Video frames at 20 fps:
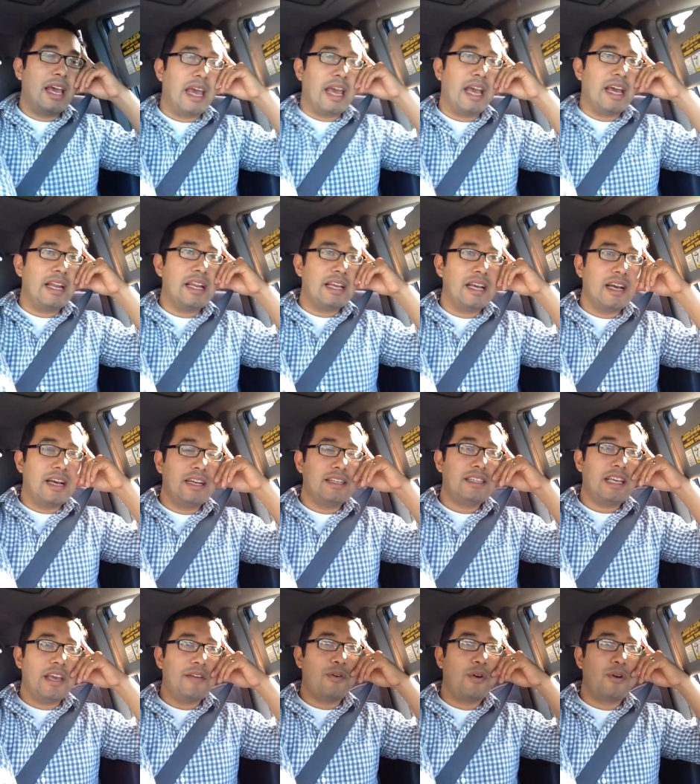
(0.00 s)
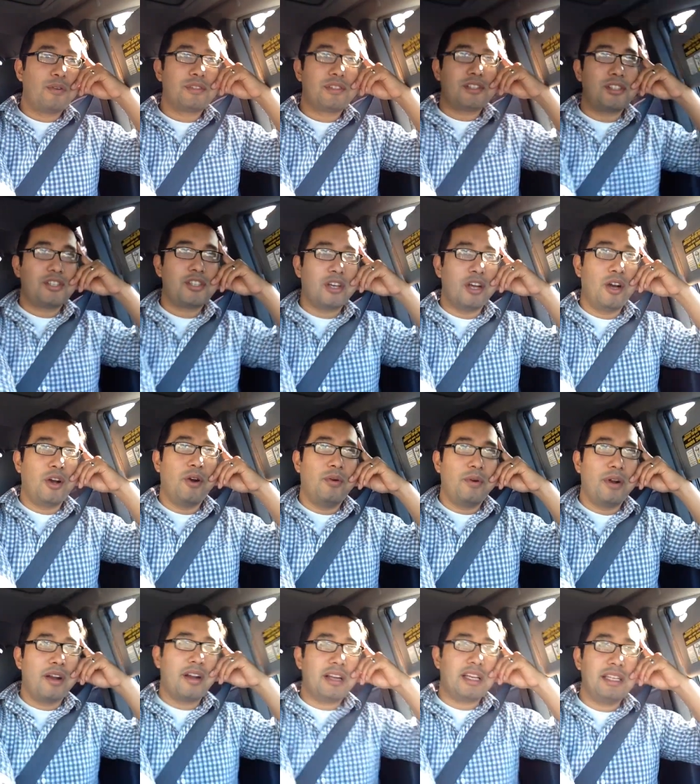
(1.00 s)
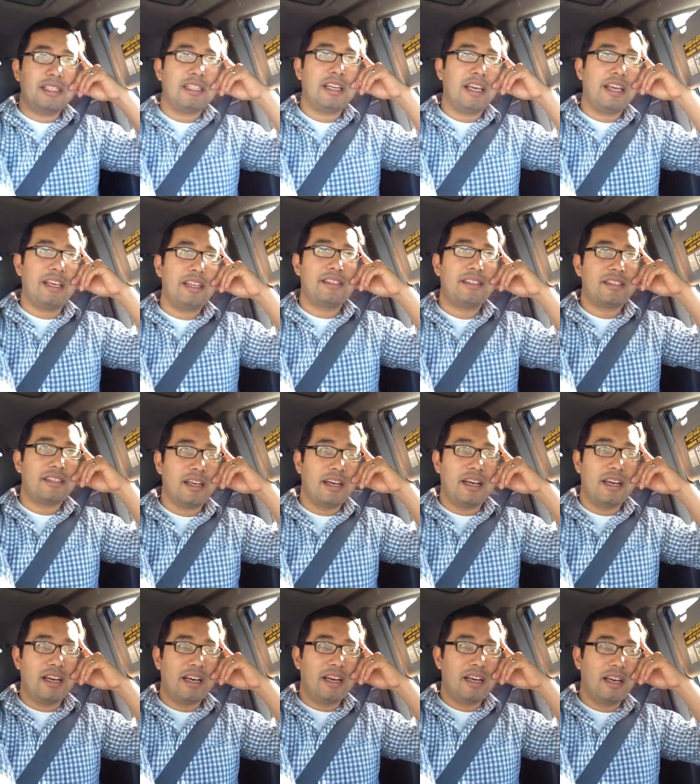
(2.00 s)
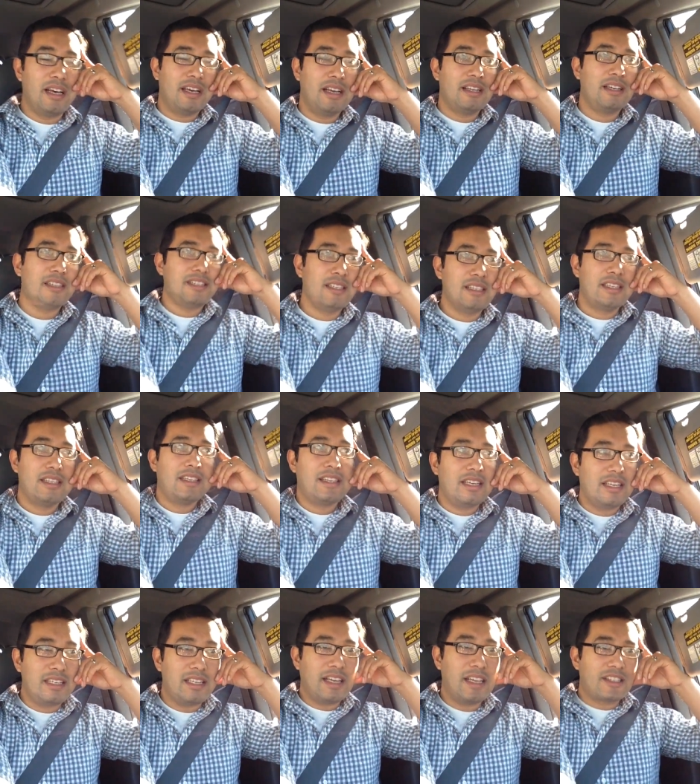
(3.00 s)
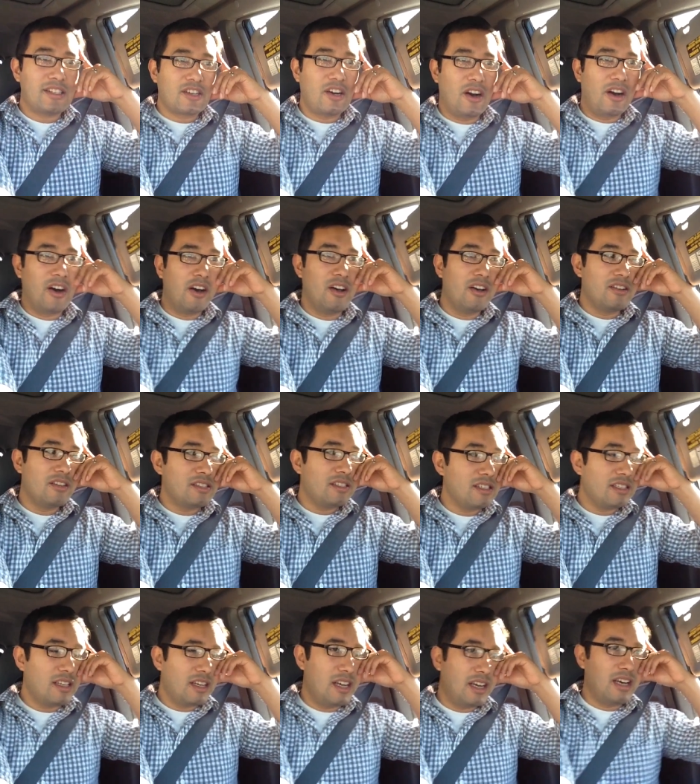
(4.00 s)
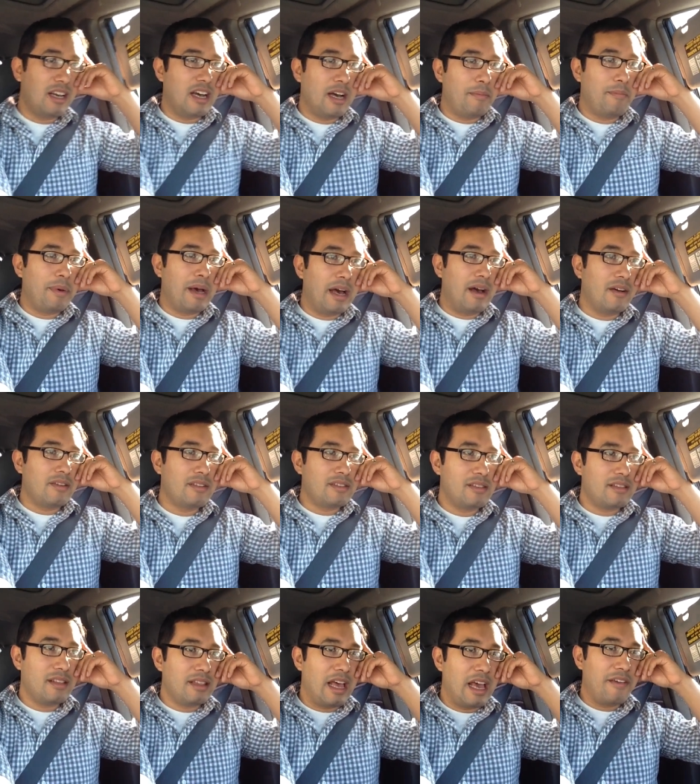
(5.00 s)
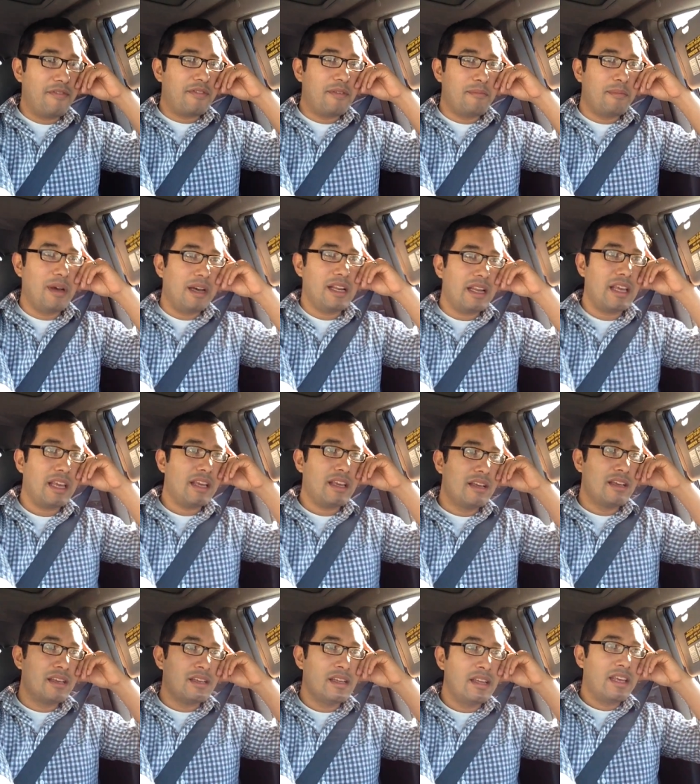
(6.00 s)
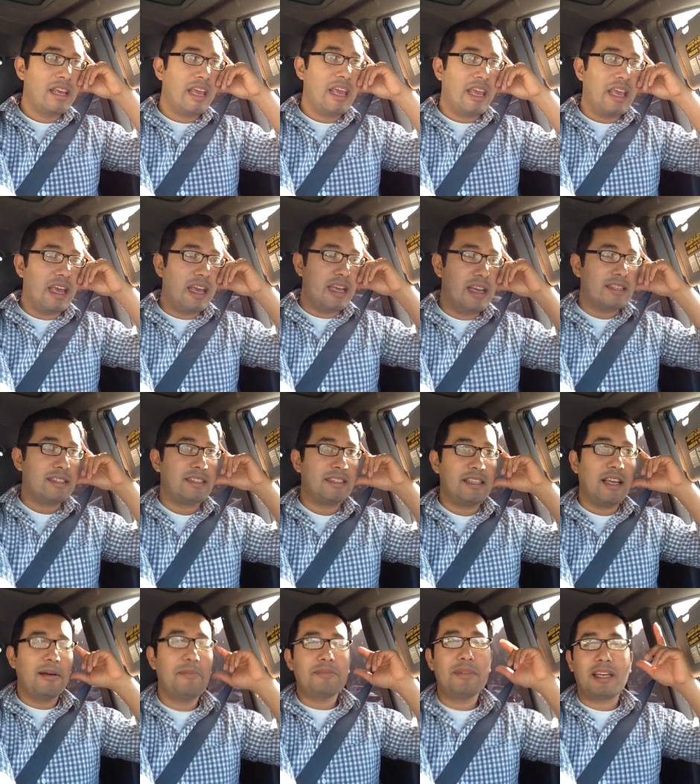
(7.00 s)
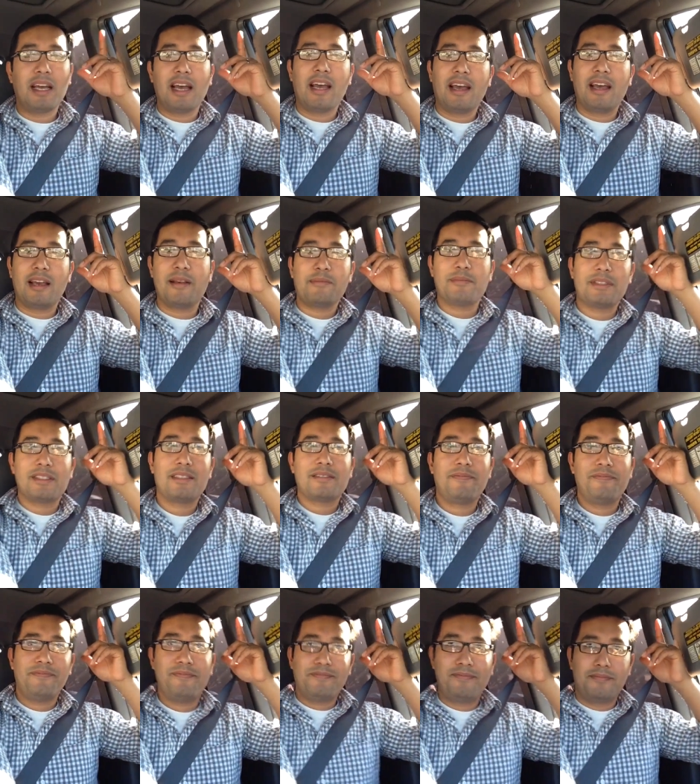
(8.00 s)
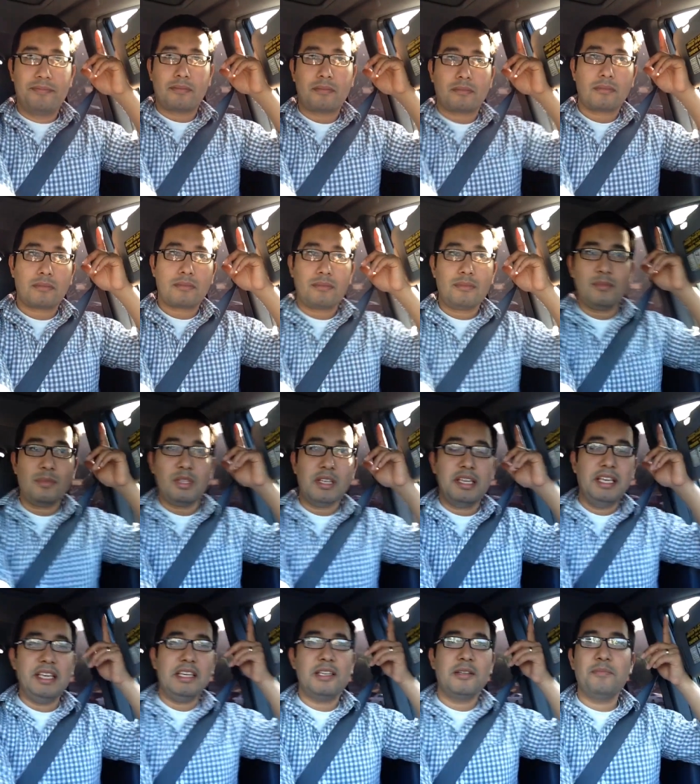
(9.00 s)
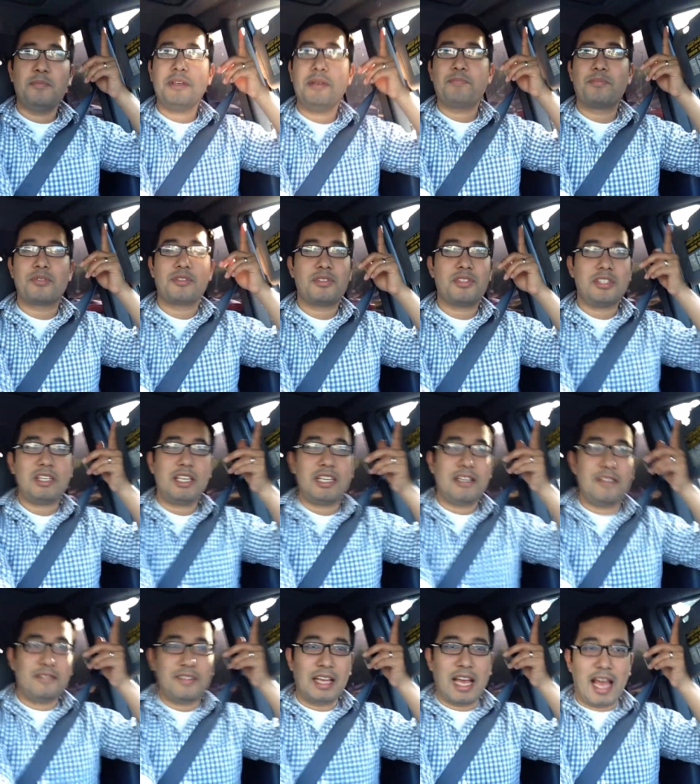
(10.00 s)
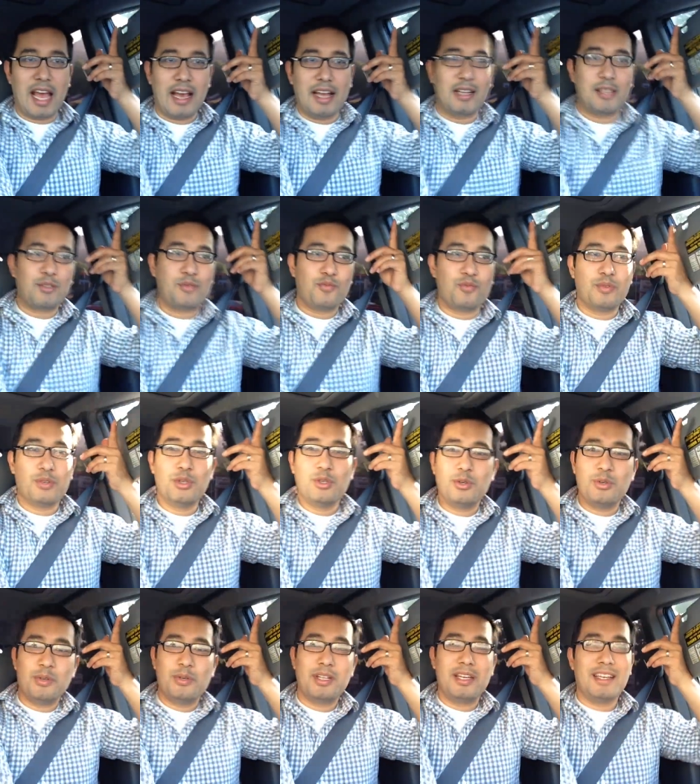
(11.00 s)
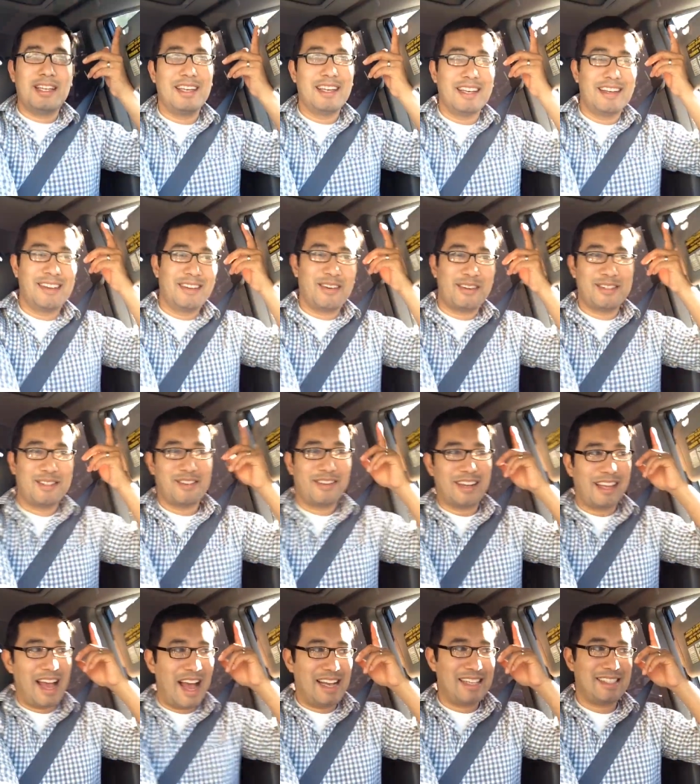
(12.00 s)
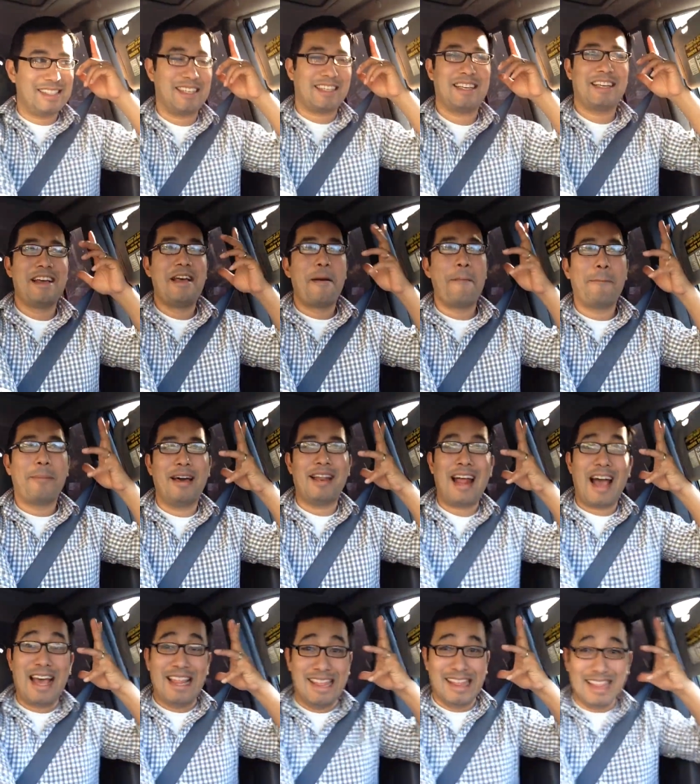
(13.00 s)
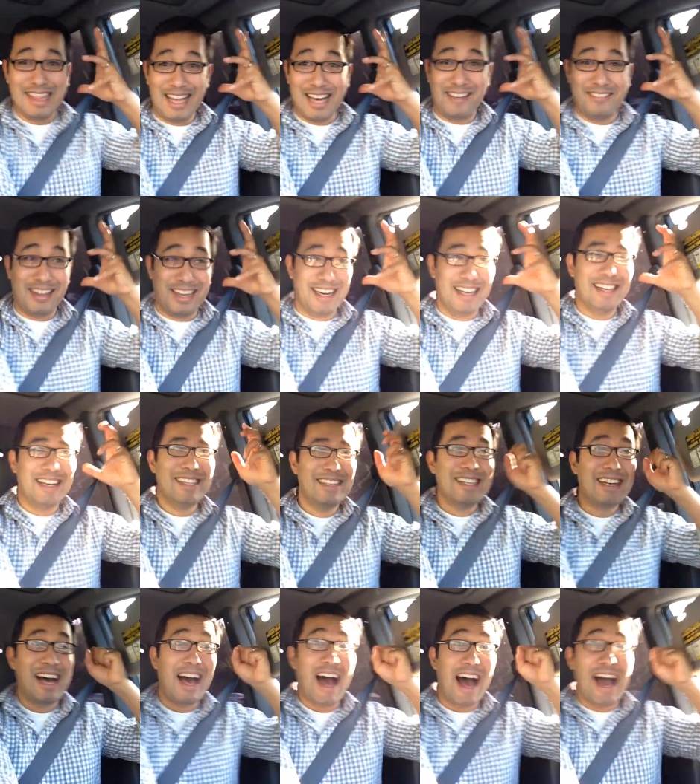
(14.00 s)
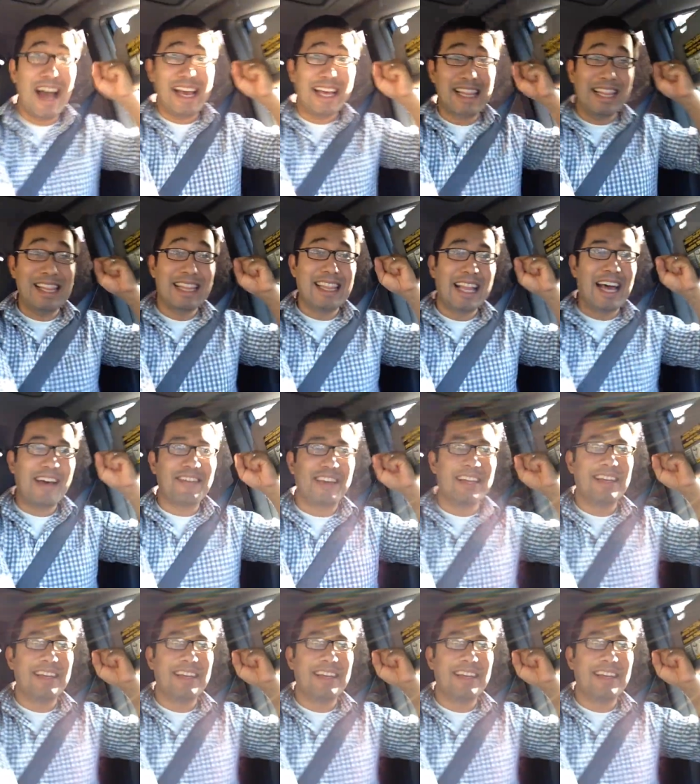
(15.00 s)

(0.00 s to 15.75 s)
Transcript: And uh, Dave hosts a show where he takes uh, he takes calls uh, about life and money. And sometimes he can be perceived as rude or sarcastic. But I love it. I love